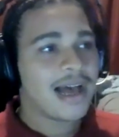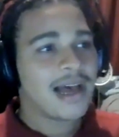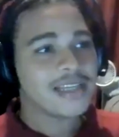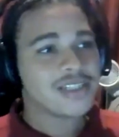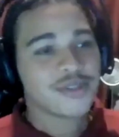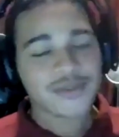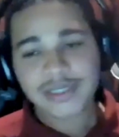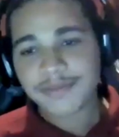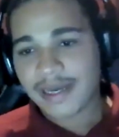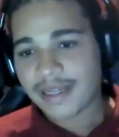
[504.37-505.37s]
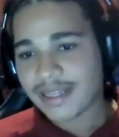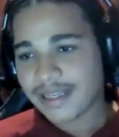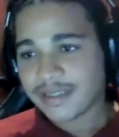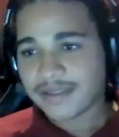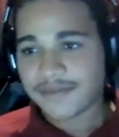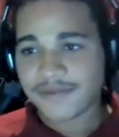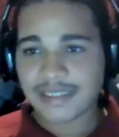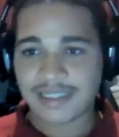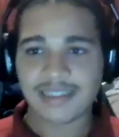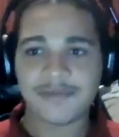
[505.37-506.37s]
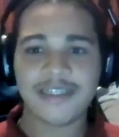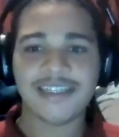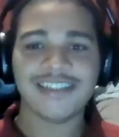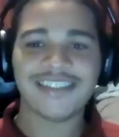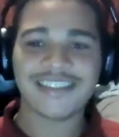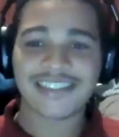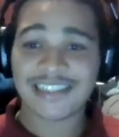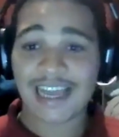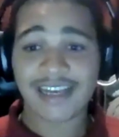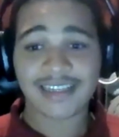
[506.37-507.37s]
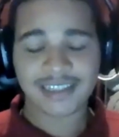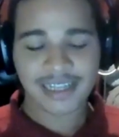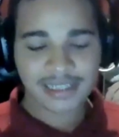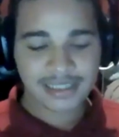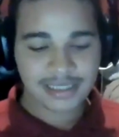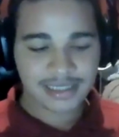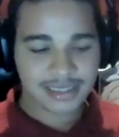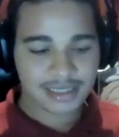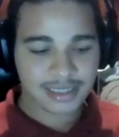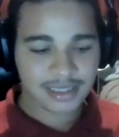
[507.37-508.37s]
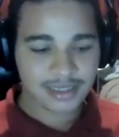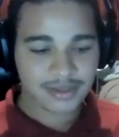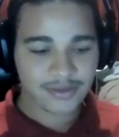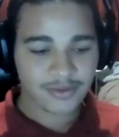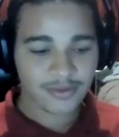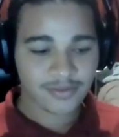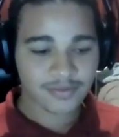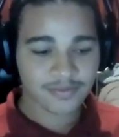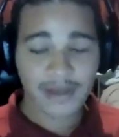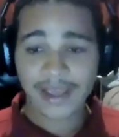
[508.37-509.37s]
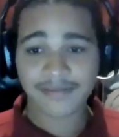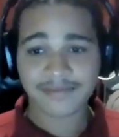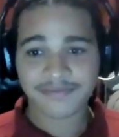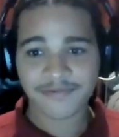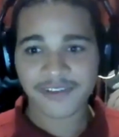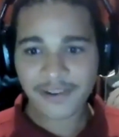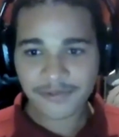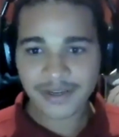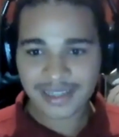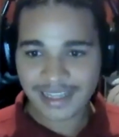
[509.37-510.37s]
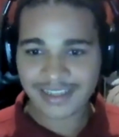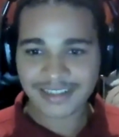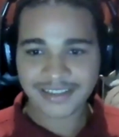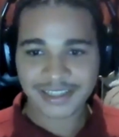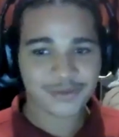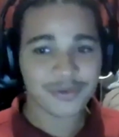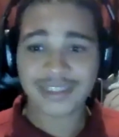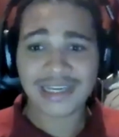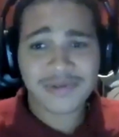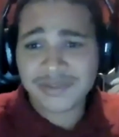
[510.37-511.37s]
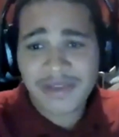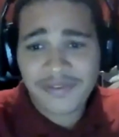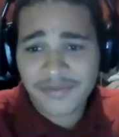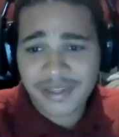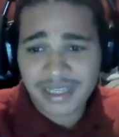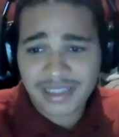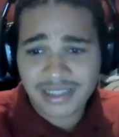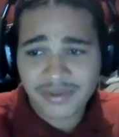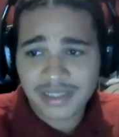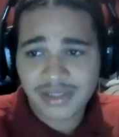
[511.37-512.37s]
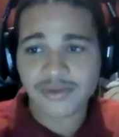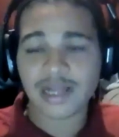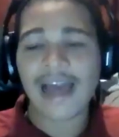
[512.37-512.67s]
I chose math and physics because that is my favorite thing to do. Well, it was my favorite thing to do in school.